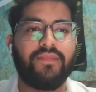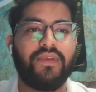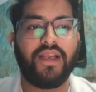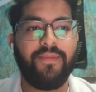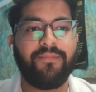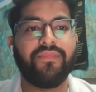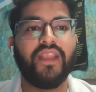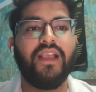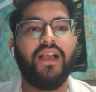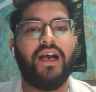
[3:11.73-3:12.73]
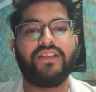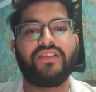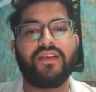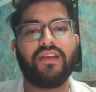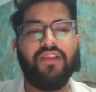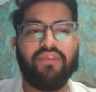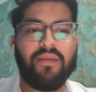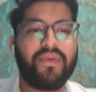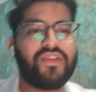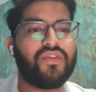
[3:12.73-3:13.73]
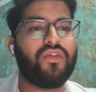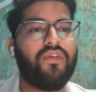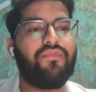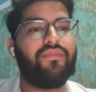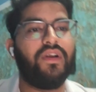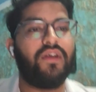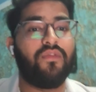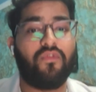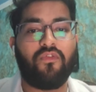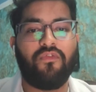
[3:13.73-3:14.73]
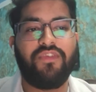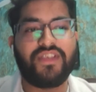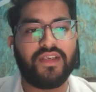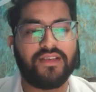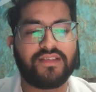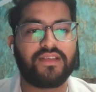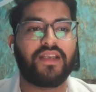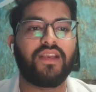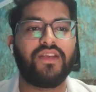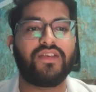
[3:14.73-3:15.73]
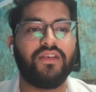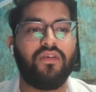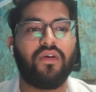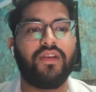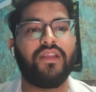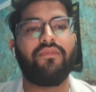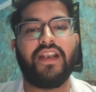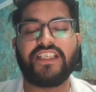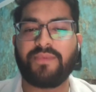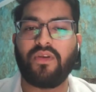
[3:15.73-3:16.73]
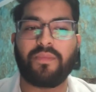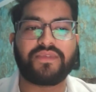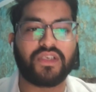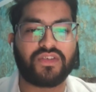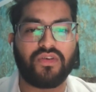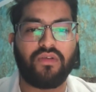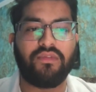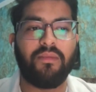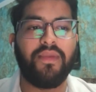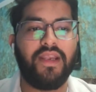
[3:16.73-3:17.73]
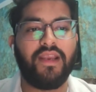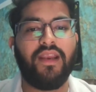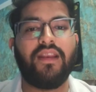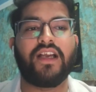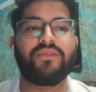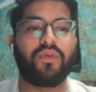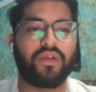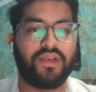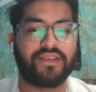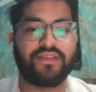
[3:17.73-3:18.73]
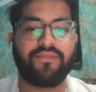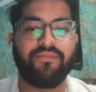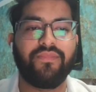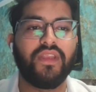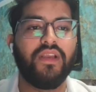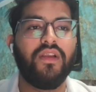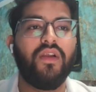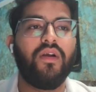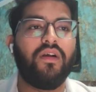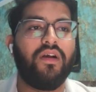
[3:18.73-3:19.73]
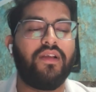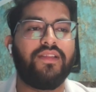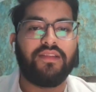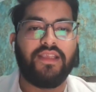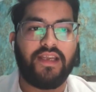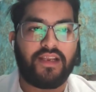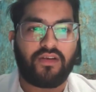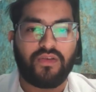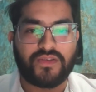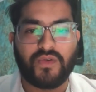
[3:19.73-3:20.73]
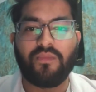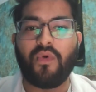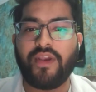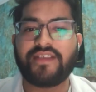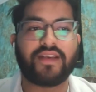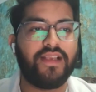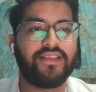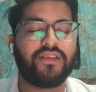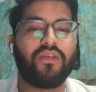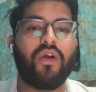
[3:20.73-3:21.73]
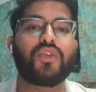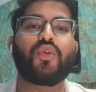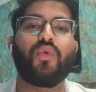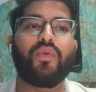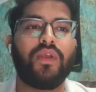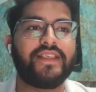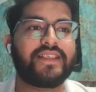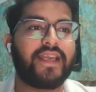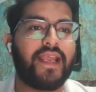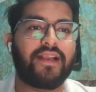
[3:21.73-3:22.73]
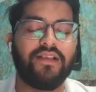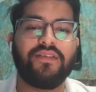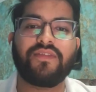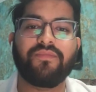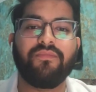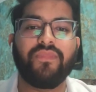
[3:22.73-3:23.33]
Ronchi are generally vibration of viscous secretion or in the widespread obstruction of the median and large bronchus. There are also moist rales, also known as crackles.